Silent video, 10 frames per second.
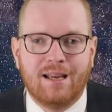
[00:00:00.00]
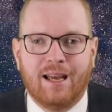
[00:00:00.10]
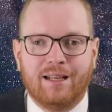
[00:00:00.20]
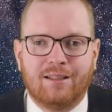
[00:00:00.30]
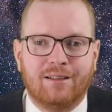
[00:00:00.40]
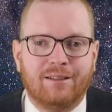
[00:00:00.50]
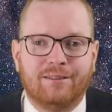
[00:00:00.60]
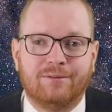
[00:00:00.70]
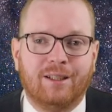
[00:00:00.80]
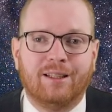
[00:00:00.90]
And uh,
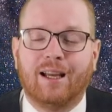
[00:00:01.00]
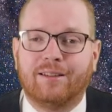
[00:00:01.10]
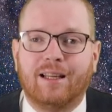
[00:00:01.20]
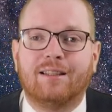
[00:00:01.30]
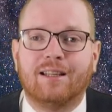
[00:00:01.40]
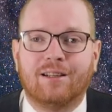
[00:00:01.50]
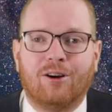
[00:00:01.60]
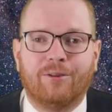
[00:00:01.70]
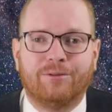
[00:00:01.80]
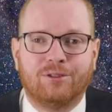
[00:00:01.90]
well, yeah, that did
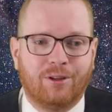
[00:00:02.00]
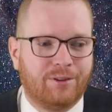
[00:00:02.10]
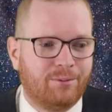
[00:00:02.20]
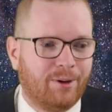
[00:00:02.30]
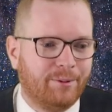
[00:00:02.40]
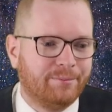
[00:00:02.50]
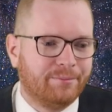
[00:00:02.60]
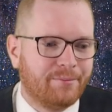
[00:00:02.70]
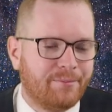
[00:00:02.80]
solve the problem.